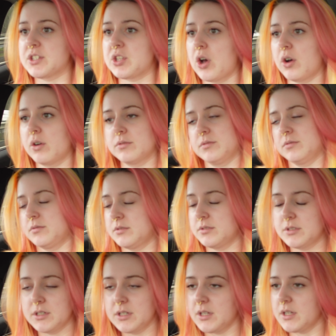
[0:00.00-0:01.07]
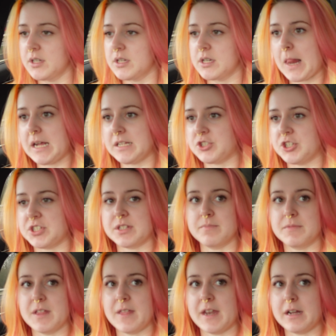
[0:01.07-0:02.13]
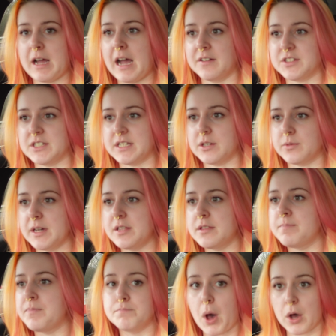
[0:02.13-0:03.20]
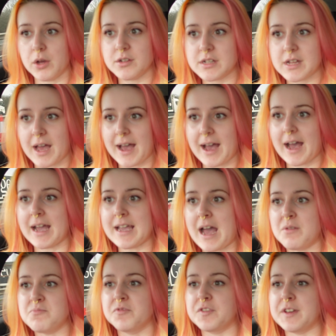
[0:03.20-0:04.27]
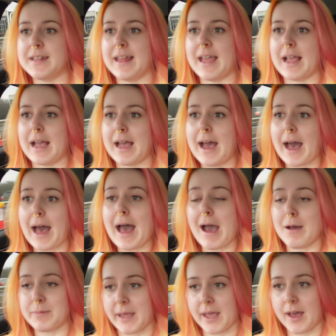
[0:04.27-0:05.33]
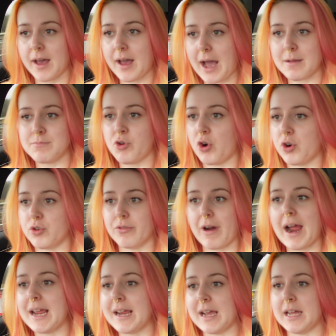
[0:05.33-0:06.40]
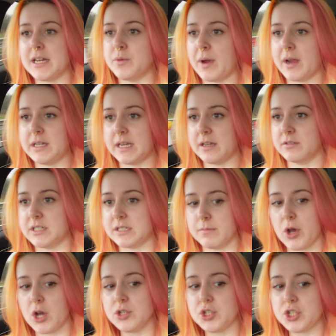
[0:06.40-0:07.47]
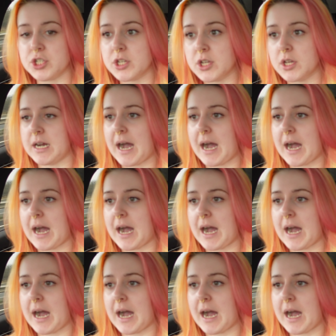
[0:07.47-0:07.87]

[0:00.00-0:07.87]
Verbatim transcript: So it's just something that I have to deal with. But I am feeling happier. I'm not crying anywhere near as much.